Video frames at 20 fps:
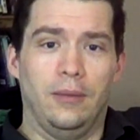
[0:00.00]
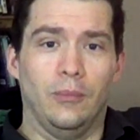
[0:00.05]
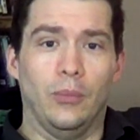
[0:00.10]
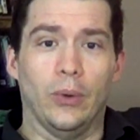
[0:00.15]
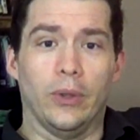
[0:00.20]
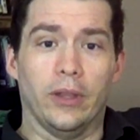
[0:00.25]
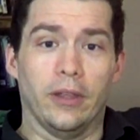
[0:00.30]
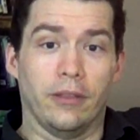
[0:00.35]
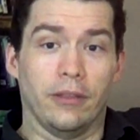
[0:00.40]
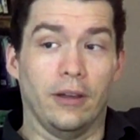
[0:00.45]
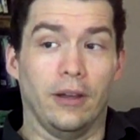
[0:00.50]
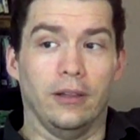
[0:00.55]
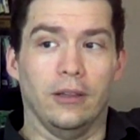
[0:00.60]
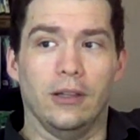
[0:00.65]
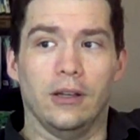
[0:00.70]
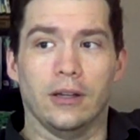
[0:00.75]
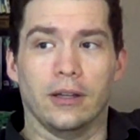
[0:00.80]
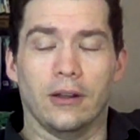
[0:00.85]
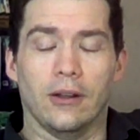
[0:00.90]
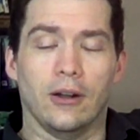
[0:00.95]
Boy, they thought
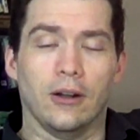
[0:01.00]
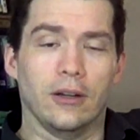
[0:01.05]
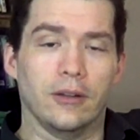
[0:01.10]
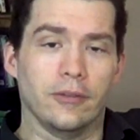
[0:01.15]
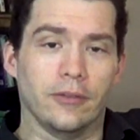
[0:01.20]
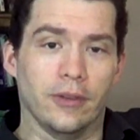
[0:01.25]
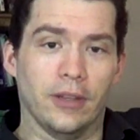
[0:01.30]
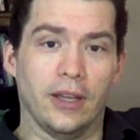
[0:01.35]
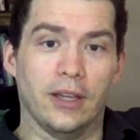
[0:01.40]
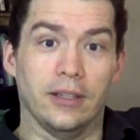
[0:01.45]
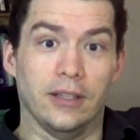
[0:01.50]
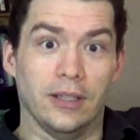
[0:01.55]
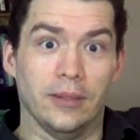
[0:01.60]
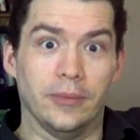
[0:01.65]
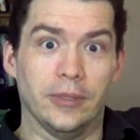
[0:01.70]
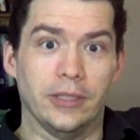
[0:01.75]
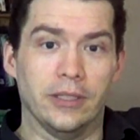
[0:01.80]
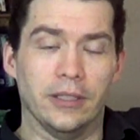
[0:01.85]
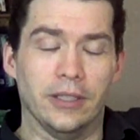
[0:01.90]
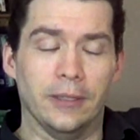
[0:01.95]
long and hard for that
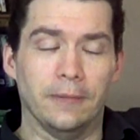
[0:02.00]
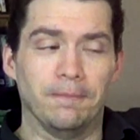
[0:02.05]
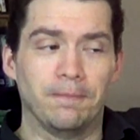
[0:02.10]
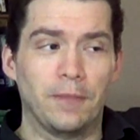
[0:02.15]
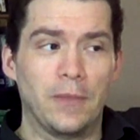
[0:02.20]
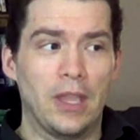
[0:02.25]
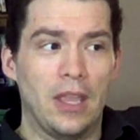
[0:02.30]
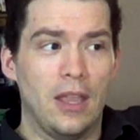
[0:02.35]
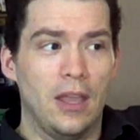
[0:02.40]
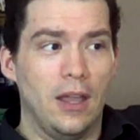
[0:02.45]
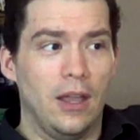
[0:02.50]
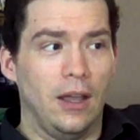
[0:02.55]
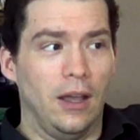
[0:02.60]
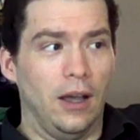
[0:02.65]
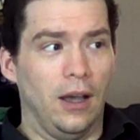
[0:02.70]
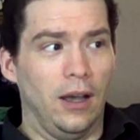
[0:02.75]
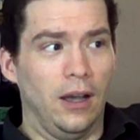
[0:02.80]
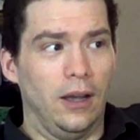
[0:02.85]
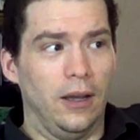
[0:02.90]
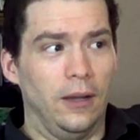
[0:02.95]
name, didn't
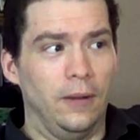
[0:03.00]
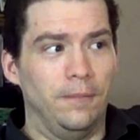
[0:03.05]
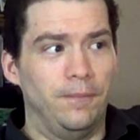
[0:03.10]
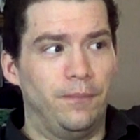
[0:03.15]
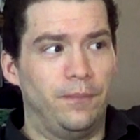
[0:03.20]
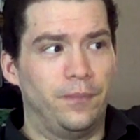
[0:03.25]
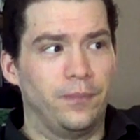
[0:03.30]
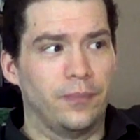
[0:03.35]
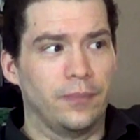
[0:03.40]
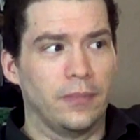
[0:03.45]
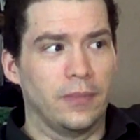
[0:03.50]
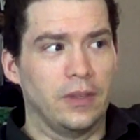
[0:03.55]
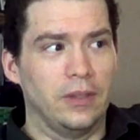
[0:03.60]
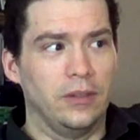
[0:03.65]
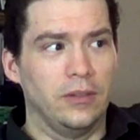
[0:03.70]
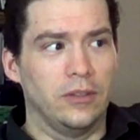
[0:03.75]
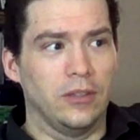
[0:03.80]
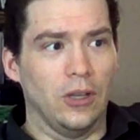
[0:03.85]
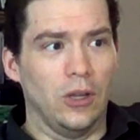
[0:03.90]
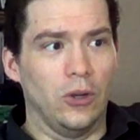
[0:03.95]
they?
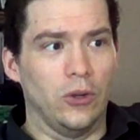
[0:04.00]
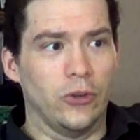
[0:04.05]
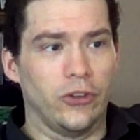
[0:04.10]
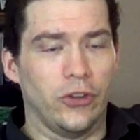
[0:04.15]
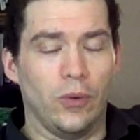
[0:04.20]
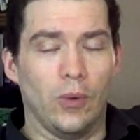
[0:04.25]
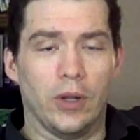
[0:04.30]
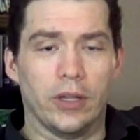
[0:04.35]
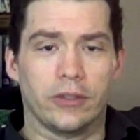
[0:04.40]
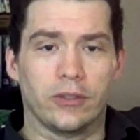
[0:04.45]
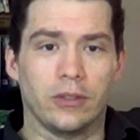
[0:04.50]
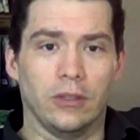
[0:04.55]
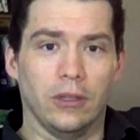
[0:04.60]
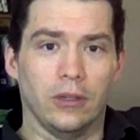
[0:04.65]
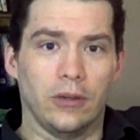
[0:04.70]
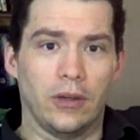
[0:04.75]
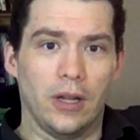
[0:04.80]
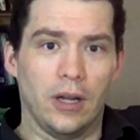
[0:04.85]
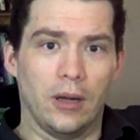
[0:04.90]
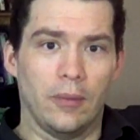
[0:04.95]
So she wants to
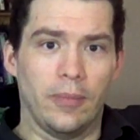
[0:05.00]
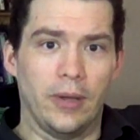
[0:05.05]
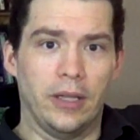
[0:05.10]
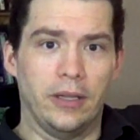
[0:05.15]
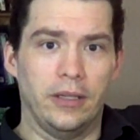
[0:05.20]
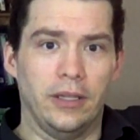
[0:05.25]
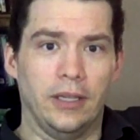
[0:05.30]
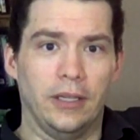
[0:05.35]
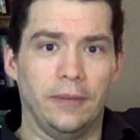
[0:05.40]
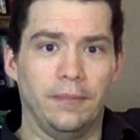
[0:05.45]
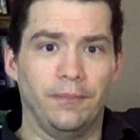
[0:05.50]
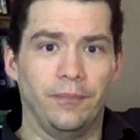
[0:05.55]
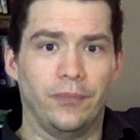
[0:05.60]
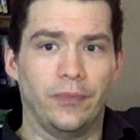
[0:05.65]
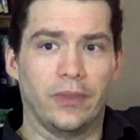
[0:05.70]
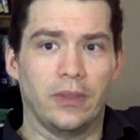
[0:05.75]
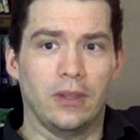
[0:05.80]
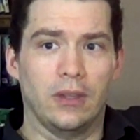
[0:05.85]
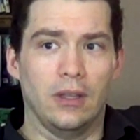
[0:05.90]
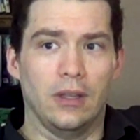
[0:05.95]
learn airbending.
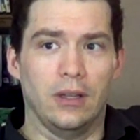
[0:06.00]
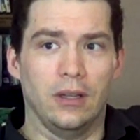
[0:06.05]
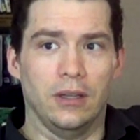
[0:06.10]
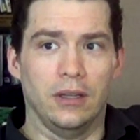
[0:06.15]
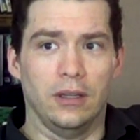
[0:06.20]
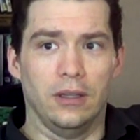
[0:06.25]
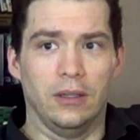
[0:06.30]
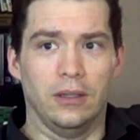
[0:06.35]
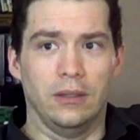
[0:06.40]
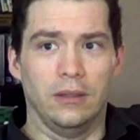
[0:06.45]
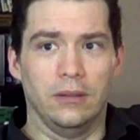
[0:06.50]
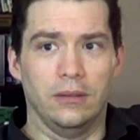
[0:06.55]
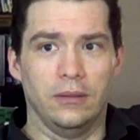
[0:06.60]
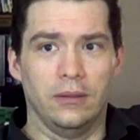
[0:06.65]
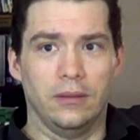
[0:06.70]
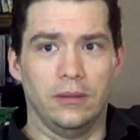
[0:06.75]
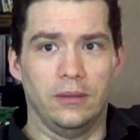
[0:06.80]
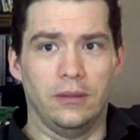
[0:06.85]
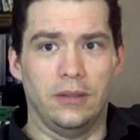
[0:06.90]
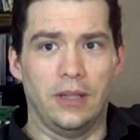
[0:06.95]

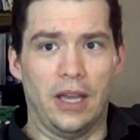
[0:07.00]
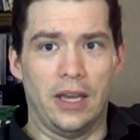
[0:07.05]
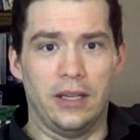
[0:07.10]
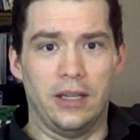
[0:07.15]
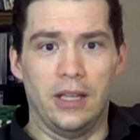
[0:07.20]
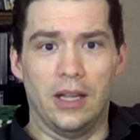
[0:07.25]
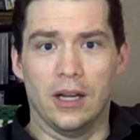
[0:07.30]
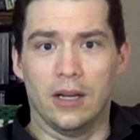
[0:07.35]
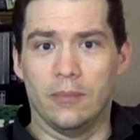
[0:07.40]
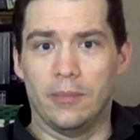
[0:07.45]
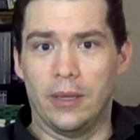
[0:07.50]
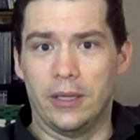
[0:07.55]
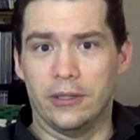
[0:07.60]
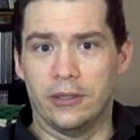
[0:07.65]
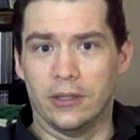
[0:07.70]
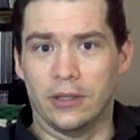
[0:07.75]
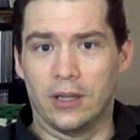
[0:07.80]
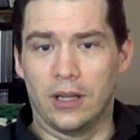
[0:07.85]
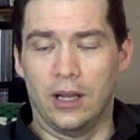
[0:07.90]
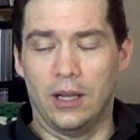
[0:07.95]
Daddy
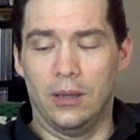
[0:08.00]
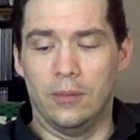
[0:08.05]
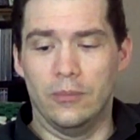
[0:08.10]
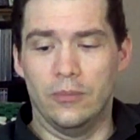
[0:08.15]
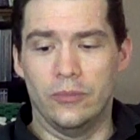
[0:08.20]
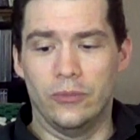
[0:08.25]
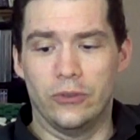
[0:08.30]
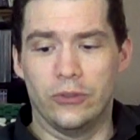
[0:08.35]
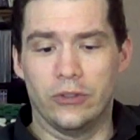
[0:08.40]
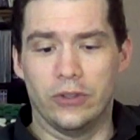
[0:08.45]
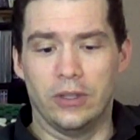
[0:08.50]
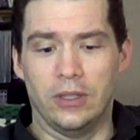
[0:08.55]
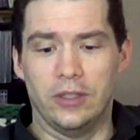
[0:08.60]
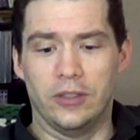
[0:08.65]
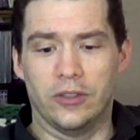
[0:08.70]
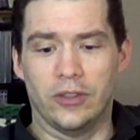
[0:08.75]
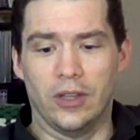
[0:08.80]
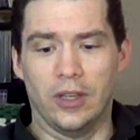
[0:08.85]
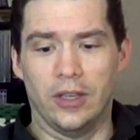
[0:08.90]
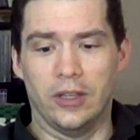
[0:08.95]
Airbender comes and
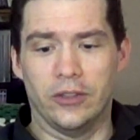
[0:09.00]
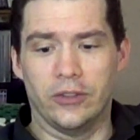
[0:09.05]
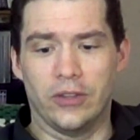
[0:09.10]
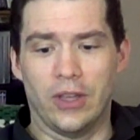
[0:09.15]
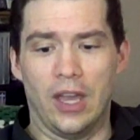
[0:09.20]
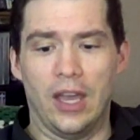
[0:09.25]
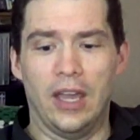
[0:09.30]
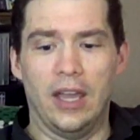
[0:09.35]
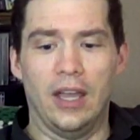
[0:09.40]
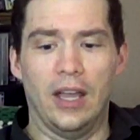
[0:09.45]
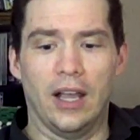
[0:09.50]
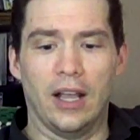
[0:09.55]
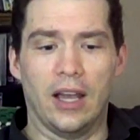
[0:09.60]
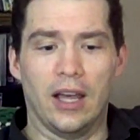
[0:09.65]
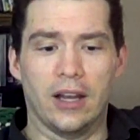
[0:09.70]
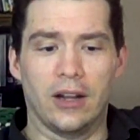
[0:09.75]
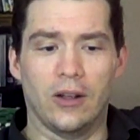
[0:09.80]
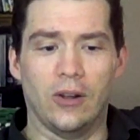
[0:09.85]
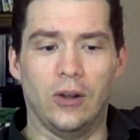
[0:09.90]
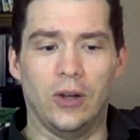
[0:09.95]
he says, hey, I
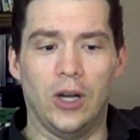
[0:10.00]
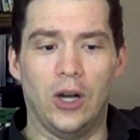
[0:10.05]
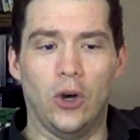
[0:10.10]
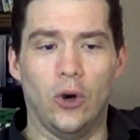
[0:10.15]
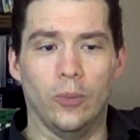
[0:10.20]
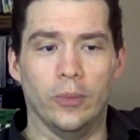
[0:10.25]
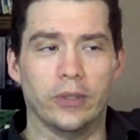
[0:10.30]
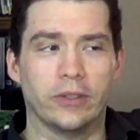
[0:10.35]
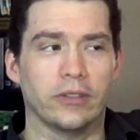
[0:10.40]
gotta go home.